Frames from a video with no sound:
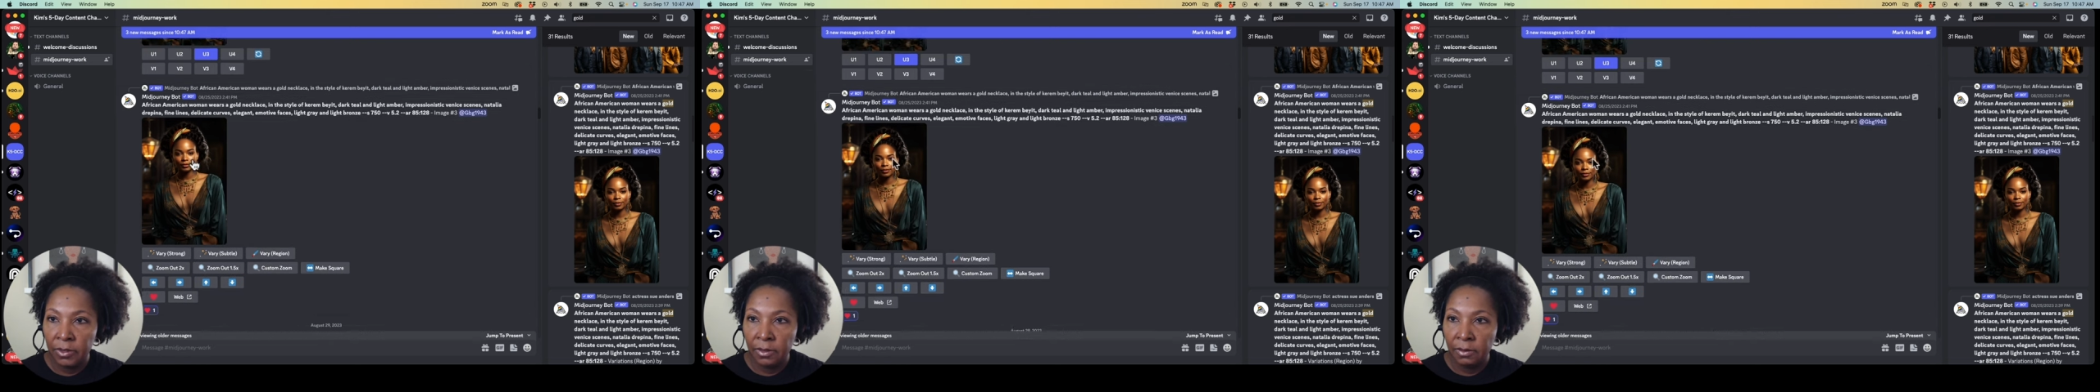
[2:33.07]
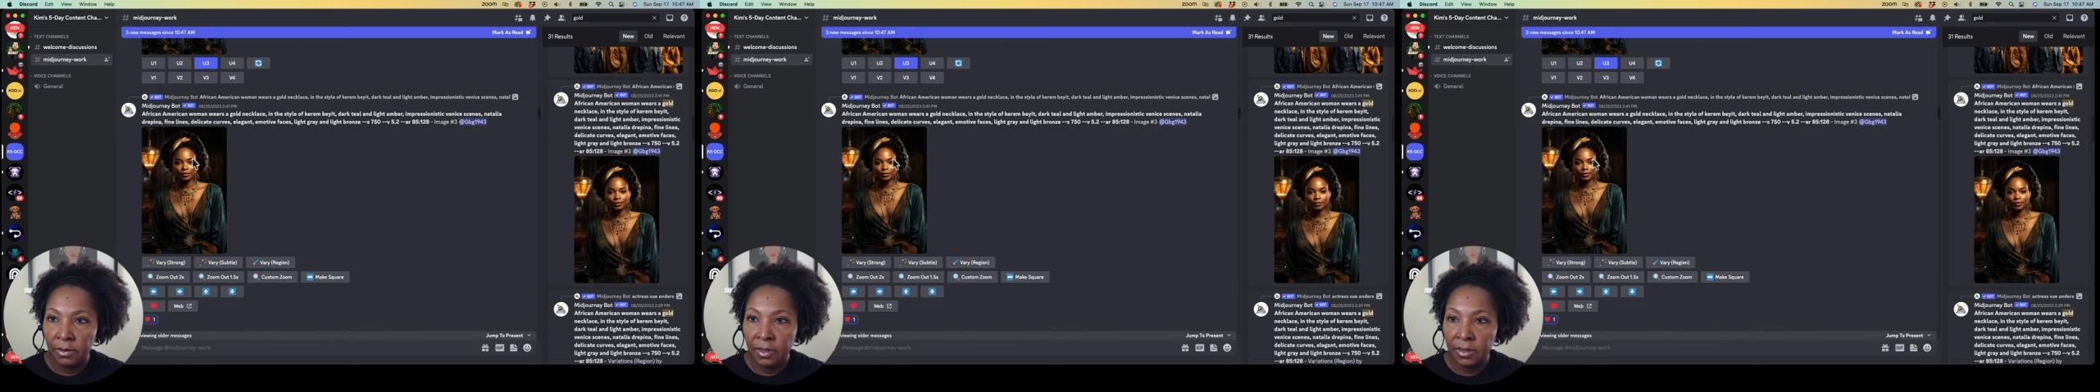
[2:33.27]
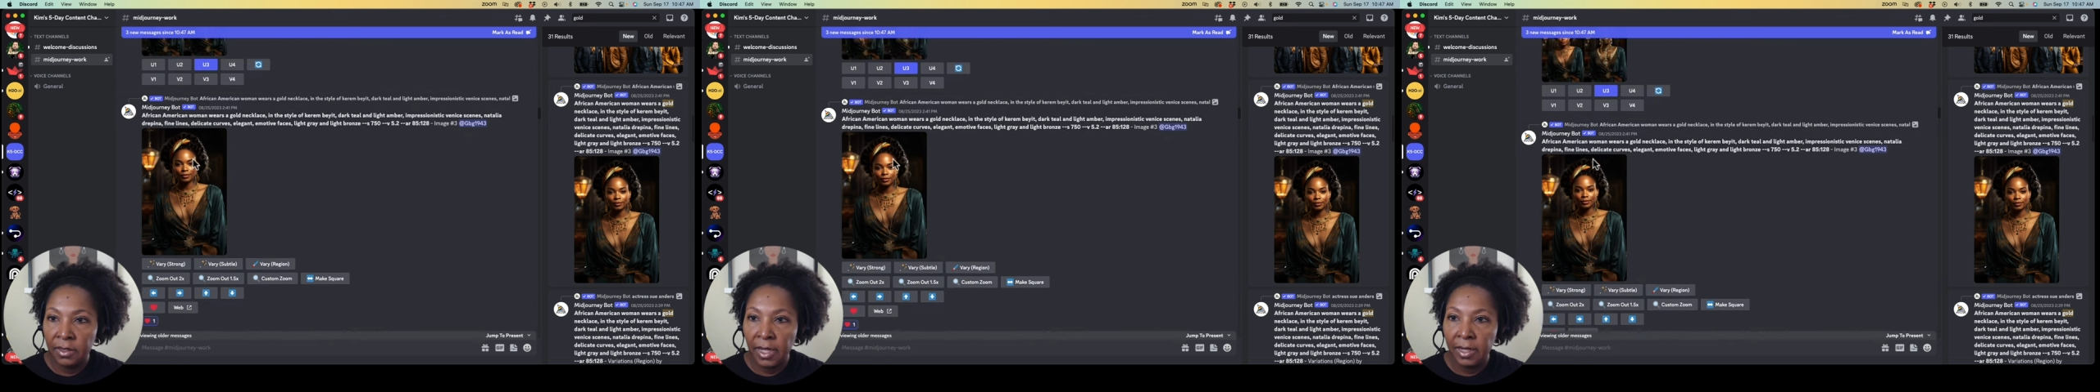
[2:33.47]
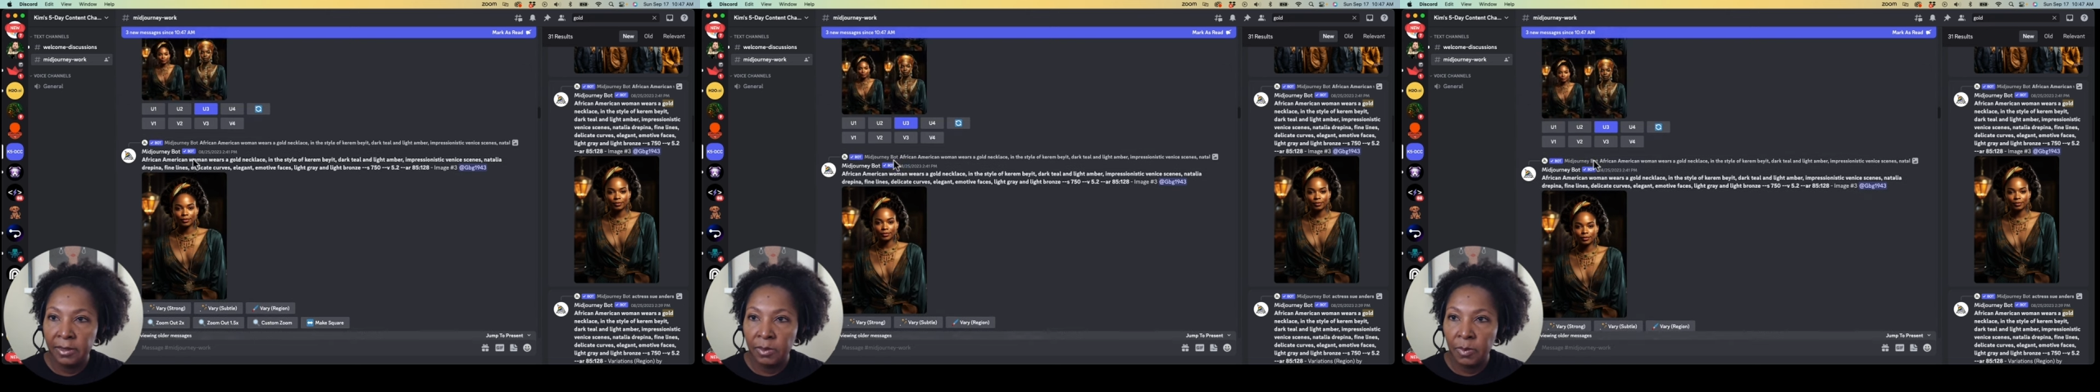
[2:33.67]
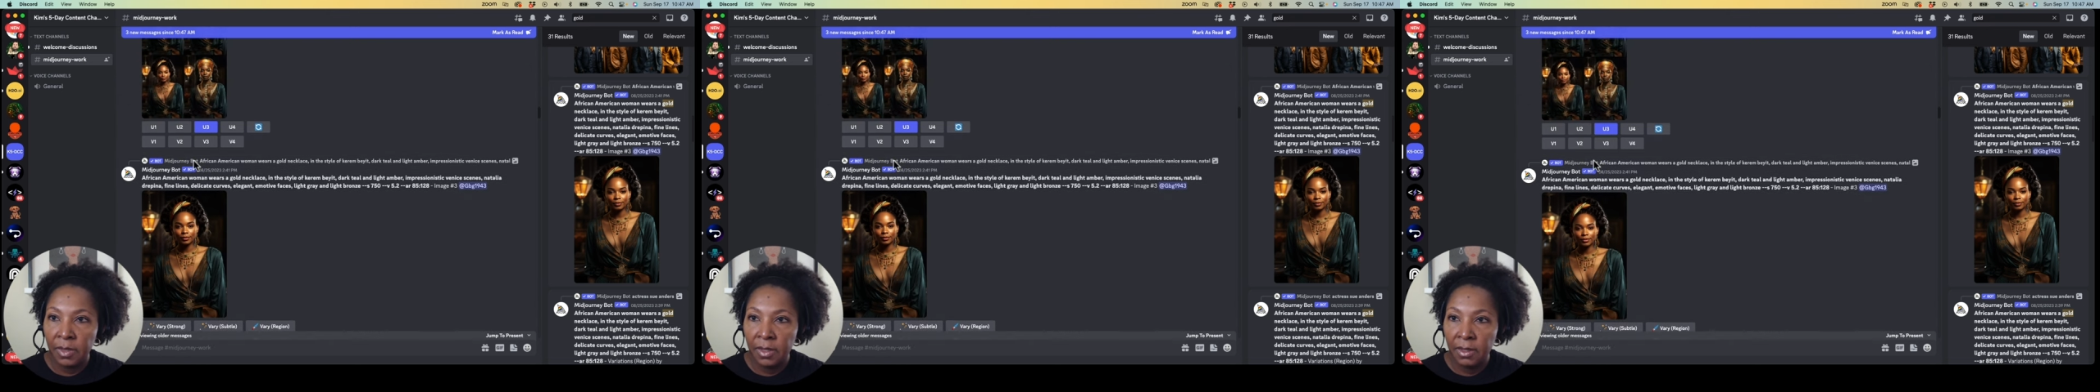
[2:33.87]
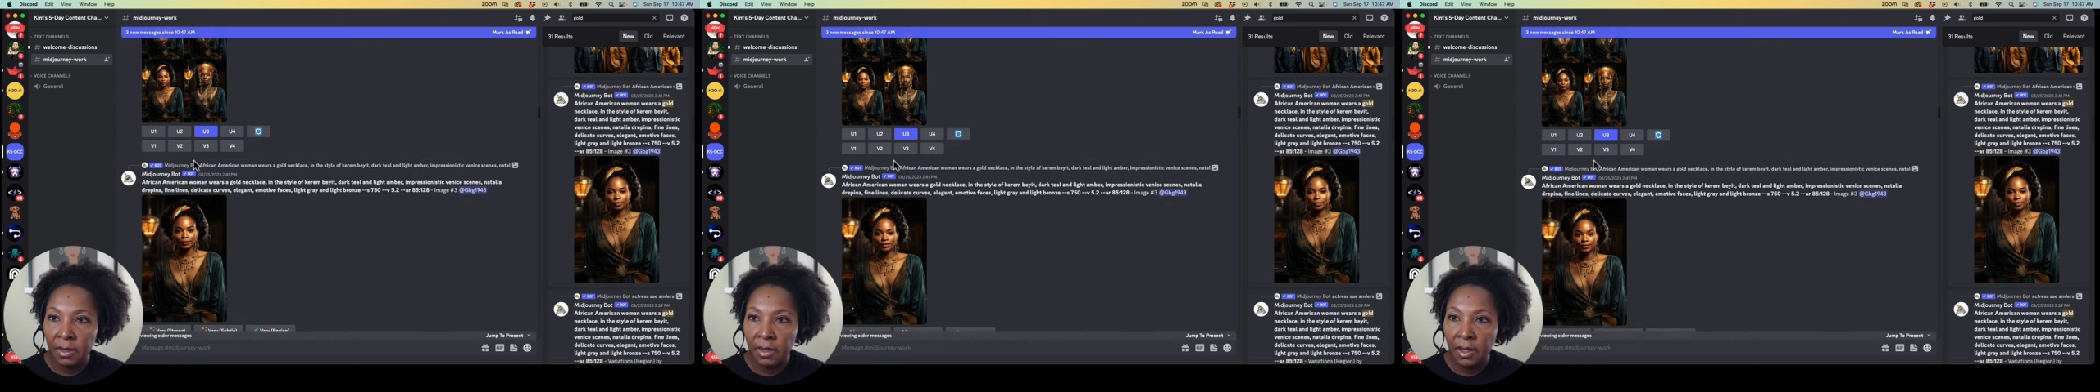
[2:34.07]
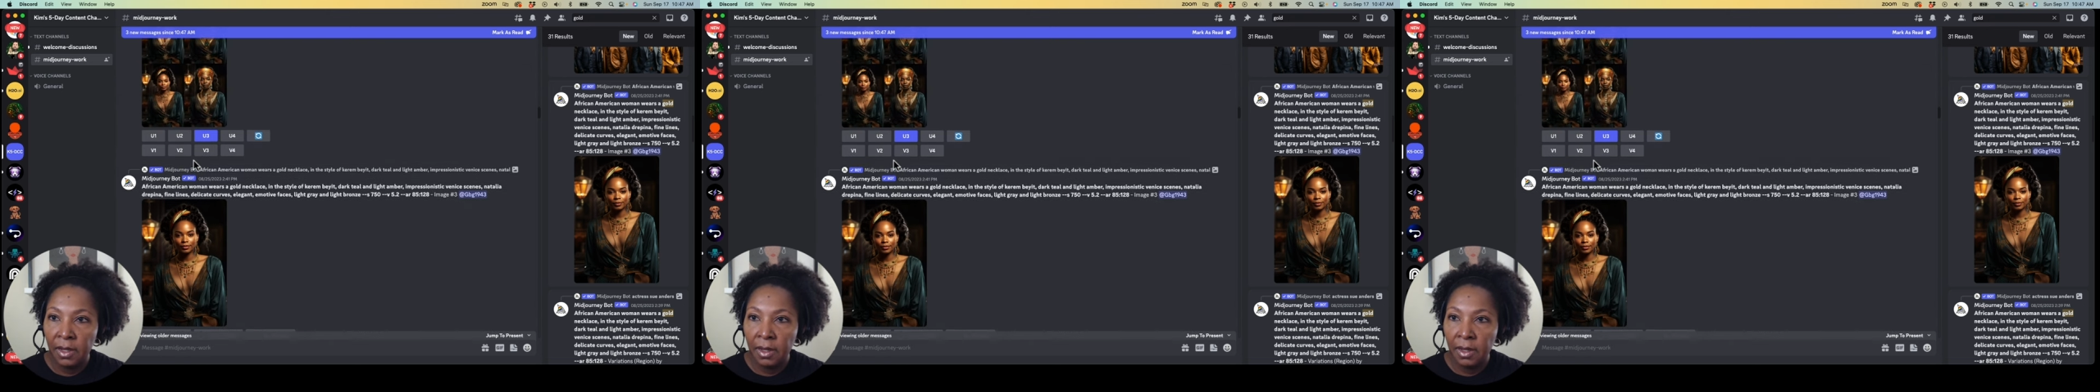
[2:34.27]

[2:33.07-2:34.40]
So this has been